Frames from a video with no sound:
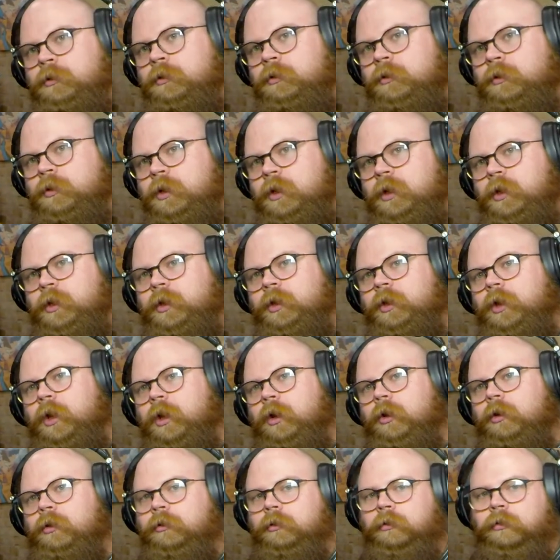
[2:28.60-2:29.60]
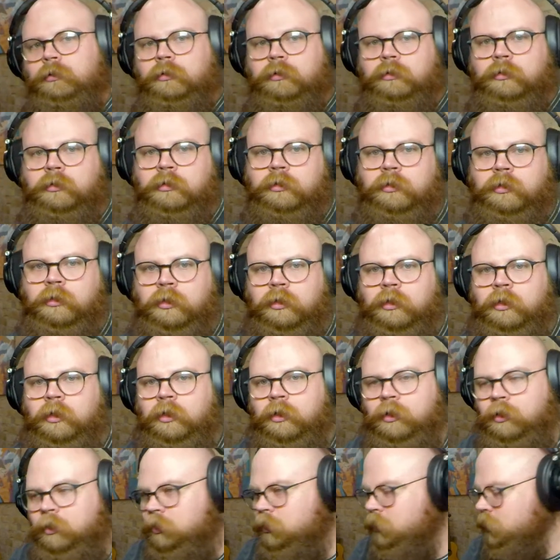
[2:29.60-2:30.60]
There you go.
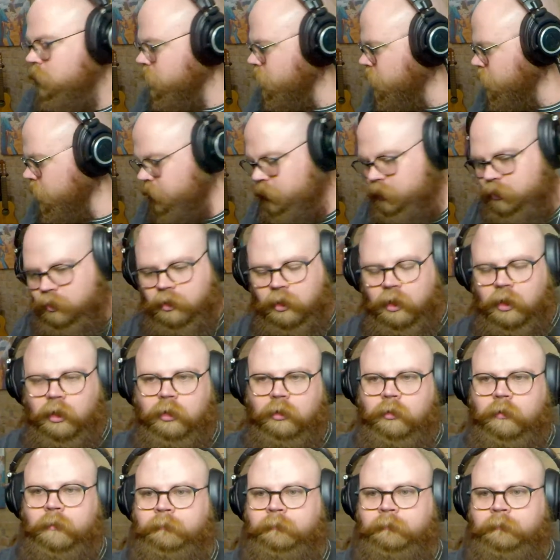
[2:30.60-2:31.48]
There you go.